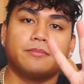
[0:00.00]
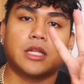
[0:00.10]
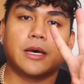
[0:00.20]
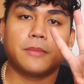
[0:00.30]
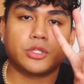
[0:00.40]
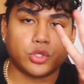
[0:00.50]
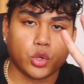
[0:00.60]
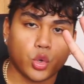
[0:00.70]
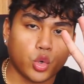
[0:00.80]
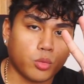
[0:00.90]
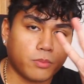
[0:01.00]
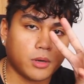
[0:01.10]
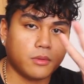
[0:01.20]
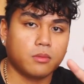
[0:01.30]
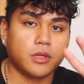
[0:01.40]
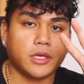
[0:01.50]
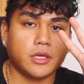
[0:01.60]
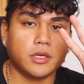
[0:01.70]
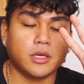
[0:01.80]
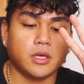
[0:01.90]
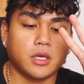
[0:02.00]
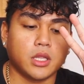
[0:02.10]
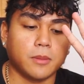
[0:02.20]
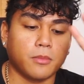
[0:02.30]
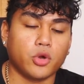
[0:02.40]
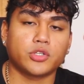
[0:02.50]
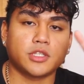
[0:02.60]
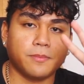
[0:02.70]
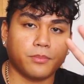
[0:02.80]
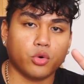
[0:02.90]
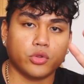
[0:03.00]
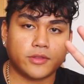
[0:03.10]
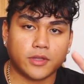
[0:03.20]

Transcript: number 2, probably the most important